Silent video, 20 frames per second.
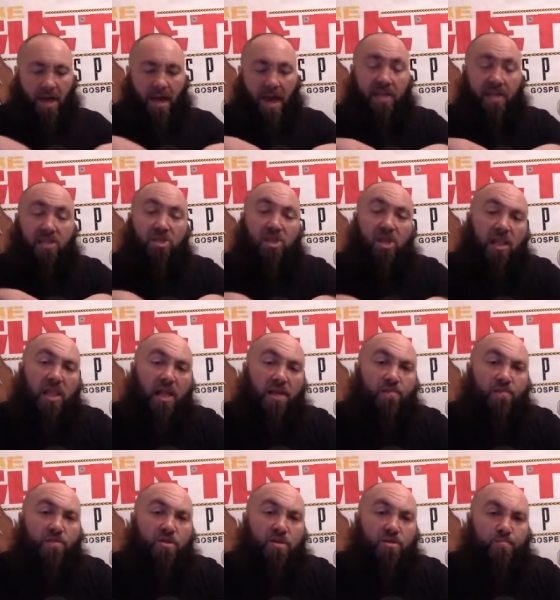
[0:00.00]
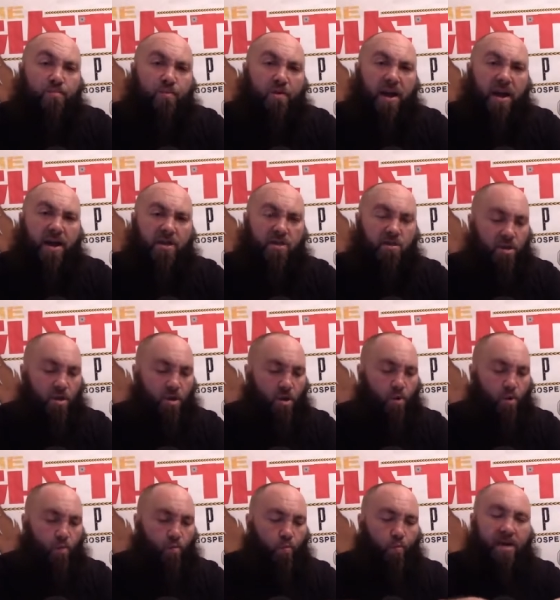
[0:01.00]
And deliverance prayers
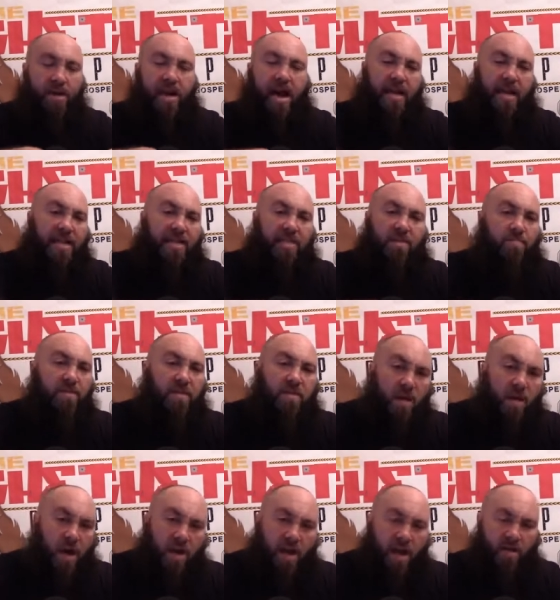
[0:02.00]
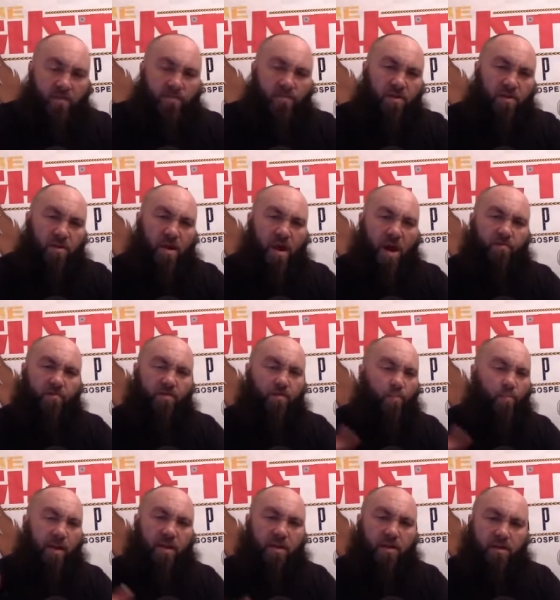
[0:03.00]
would not need to be done every every
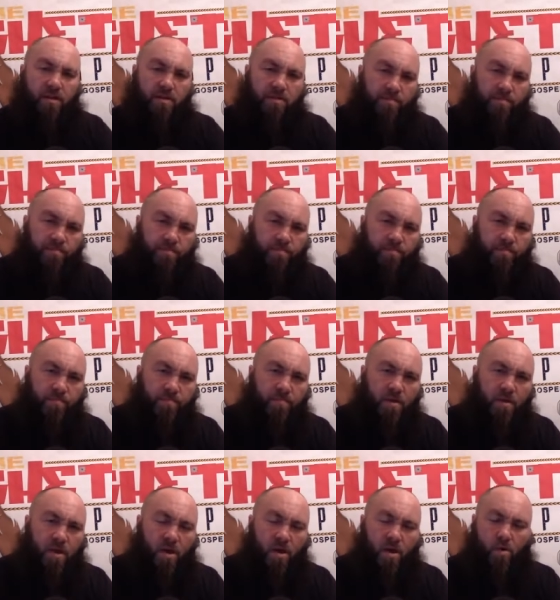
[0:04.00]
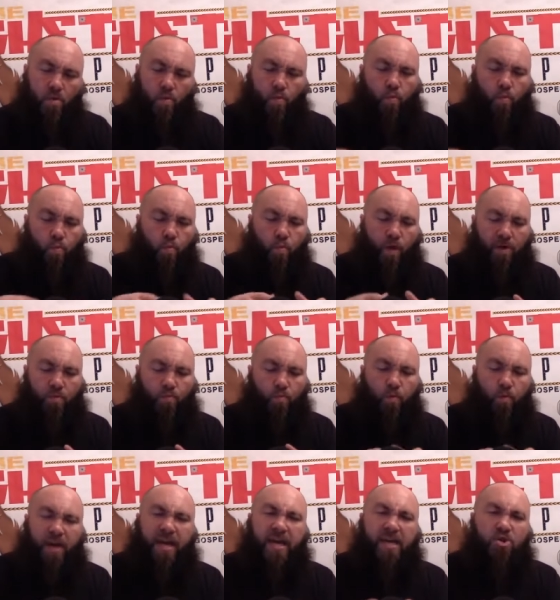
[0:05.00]
week. When
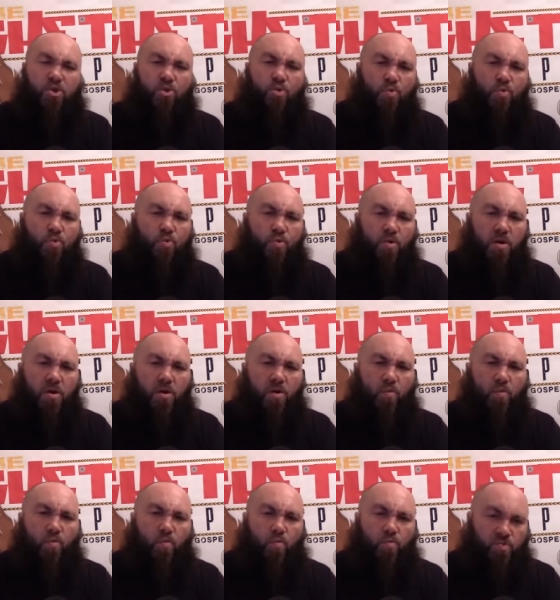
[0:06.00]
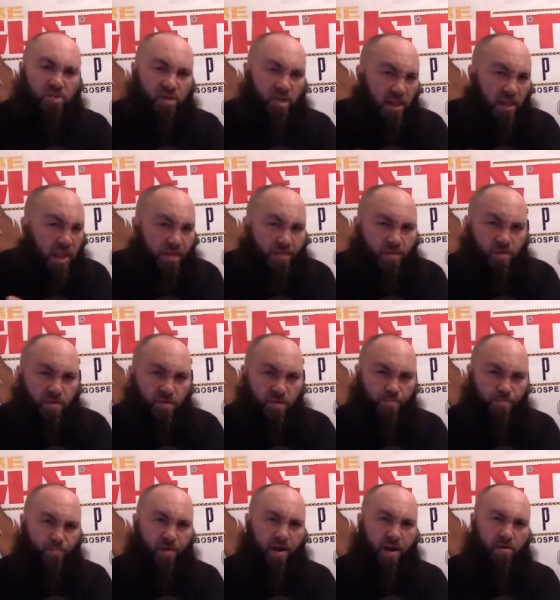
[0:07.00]
we do deliverance
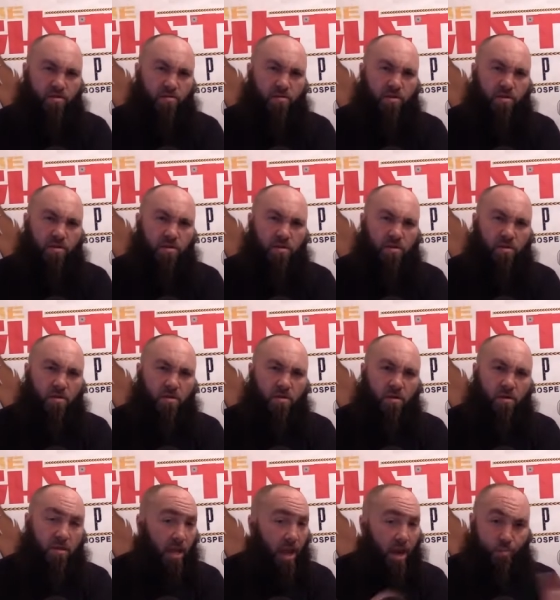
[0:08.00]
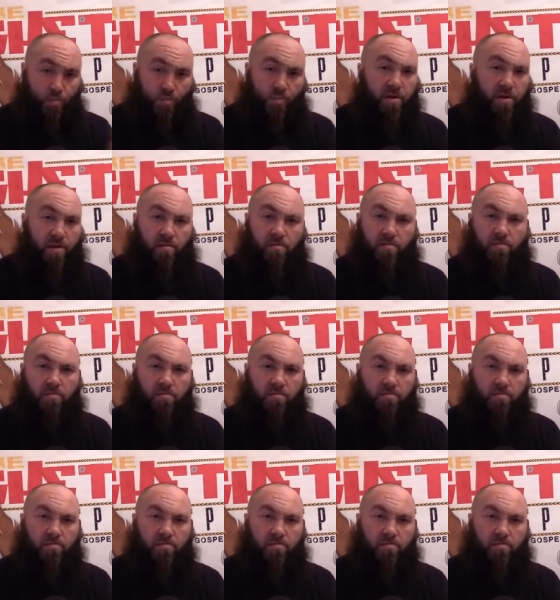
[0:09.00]
prayers, they're real.